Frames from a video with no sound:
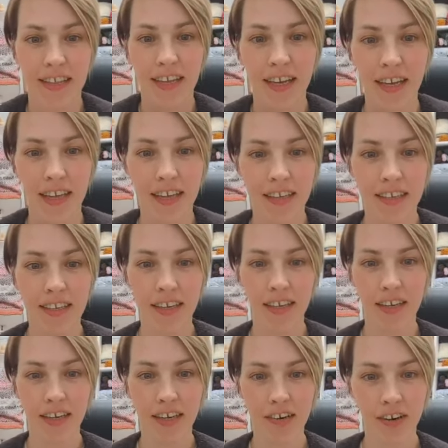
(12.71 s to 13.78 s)
and
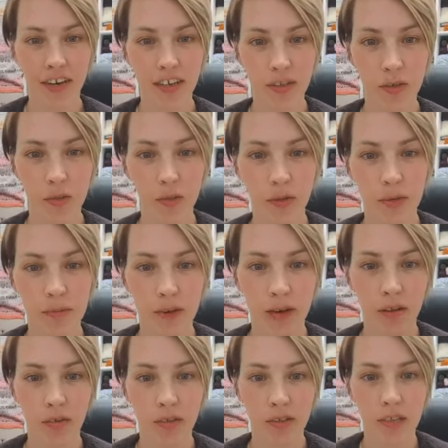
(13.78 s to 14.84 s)
here I talk
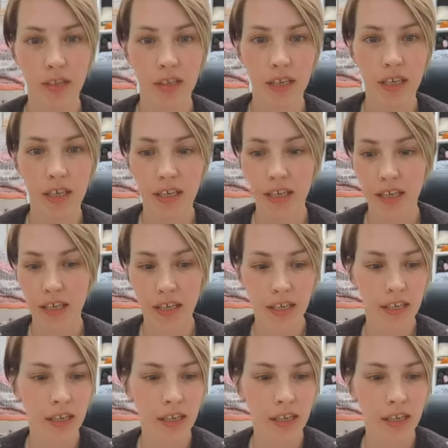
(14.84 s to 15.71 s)
about the